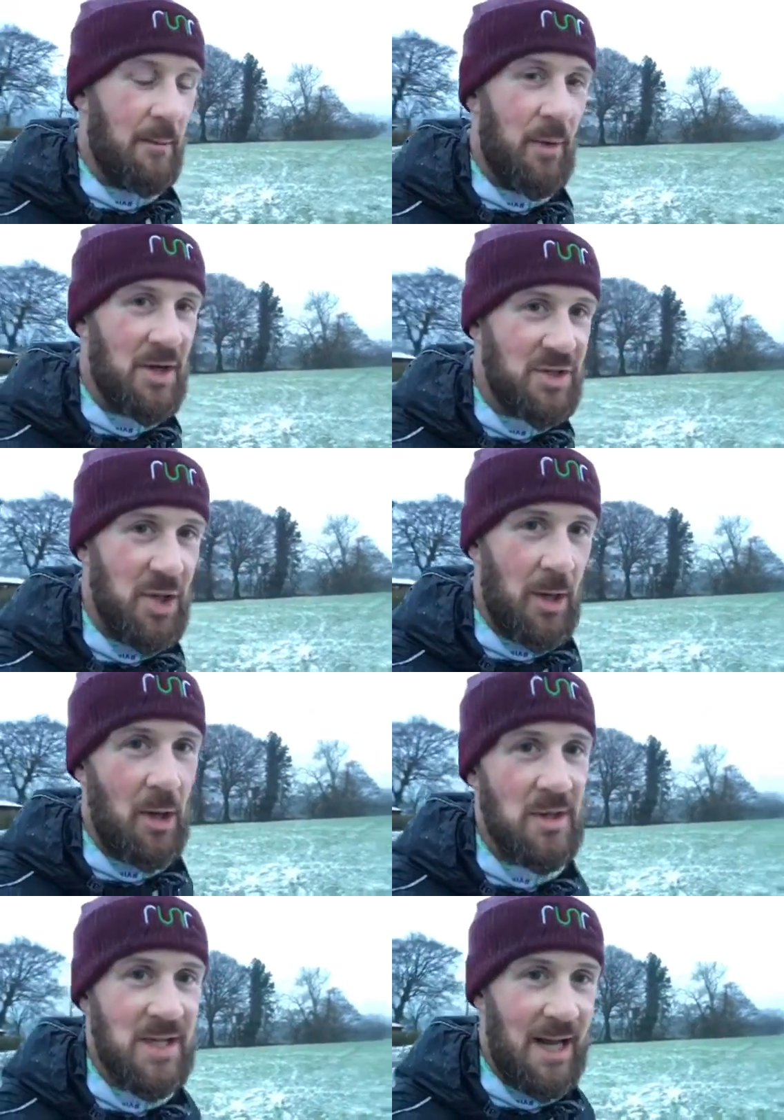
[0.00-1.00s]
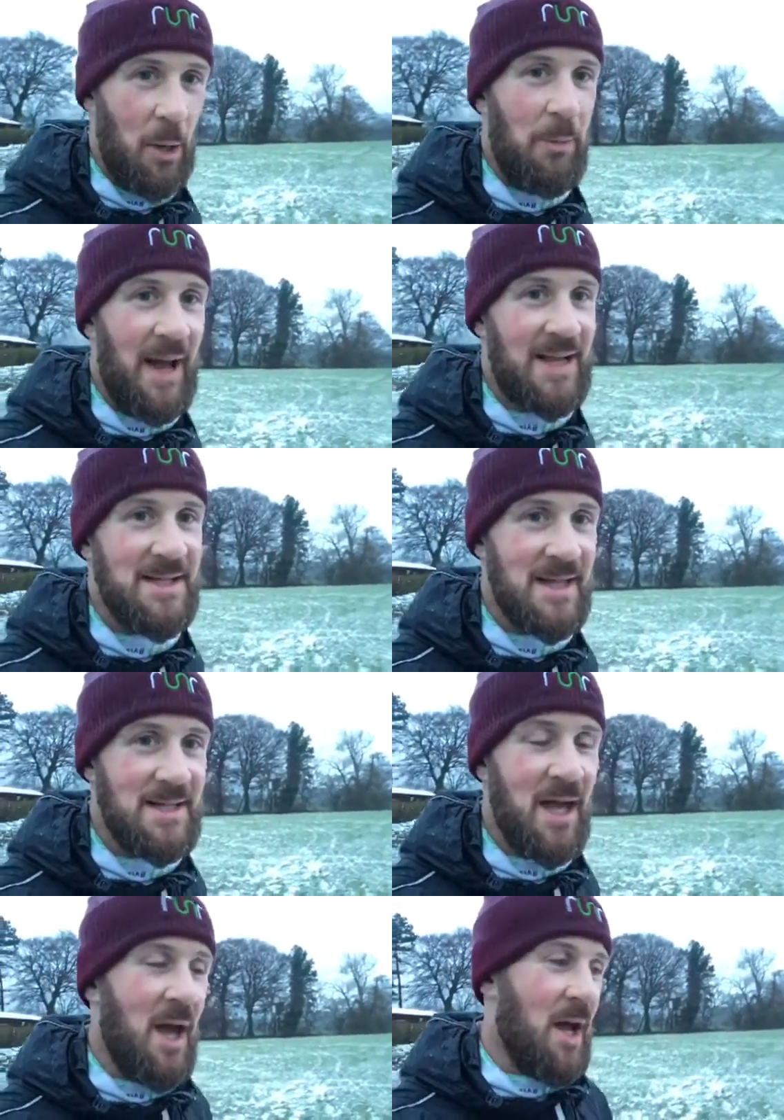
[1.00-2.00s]
Whereas you're doing lots of little
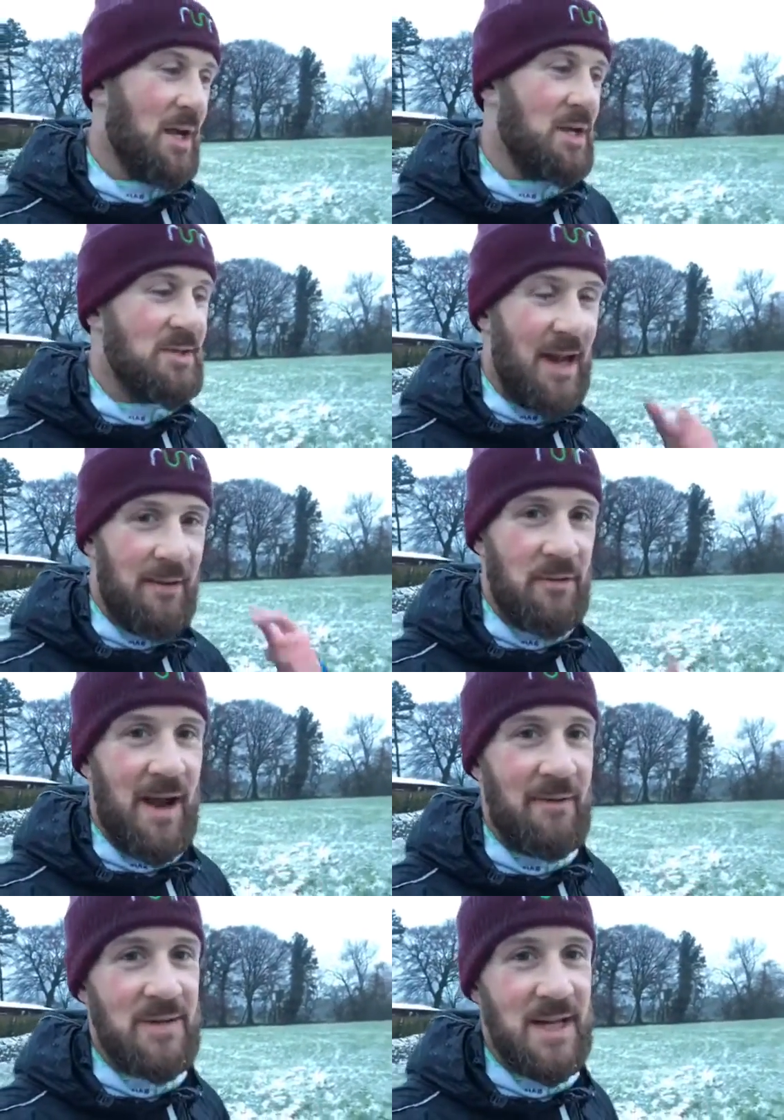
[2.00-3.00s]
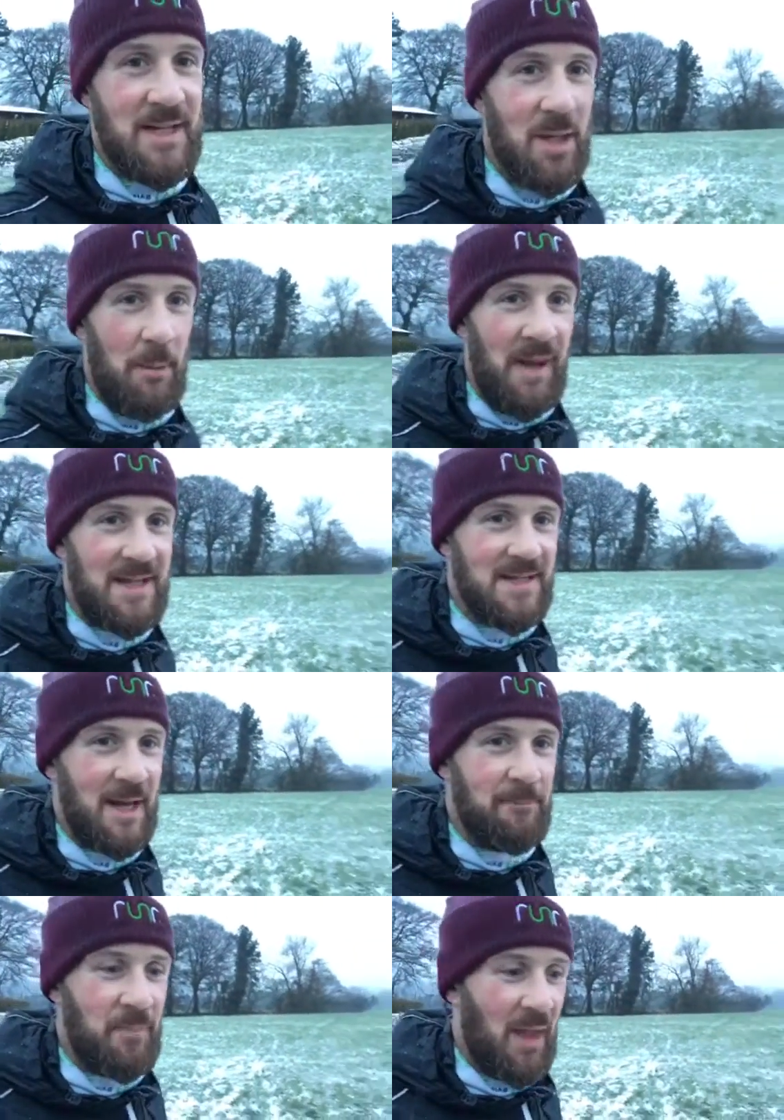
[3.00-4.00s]
paces, your centre of gravity is a lot
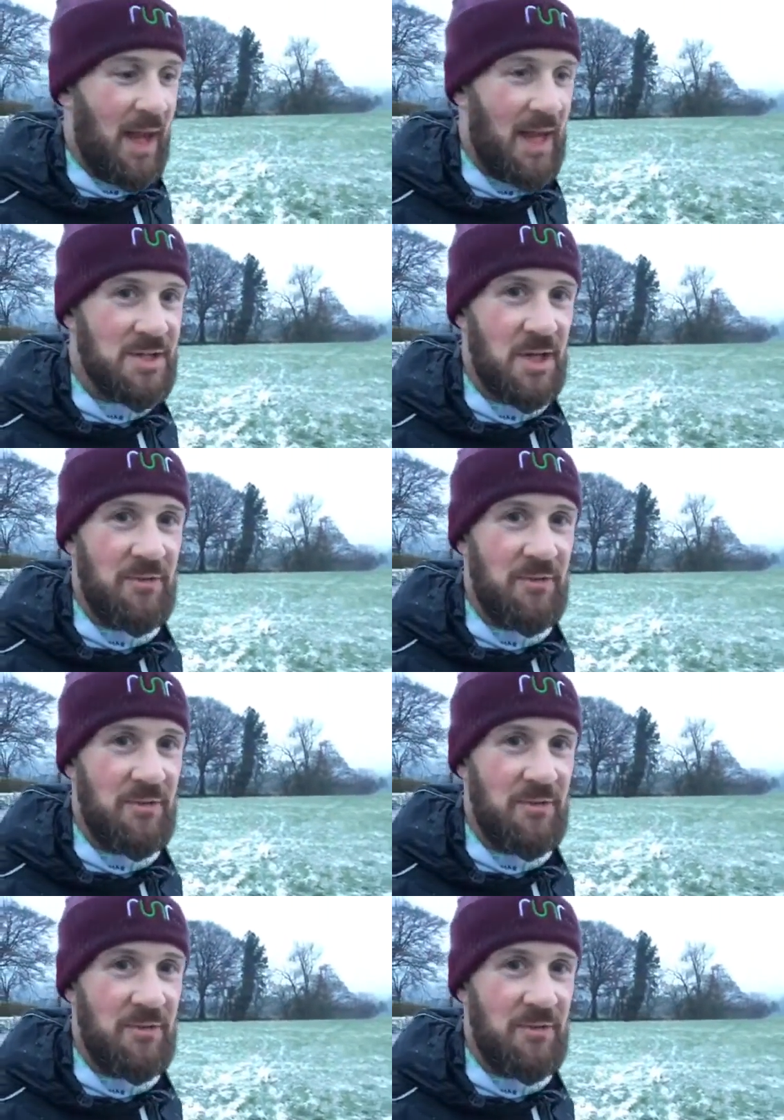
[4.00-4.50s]
better, so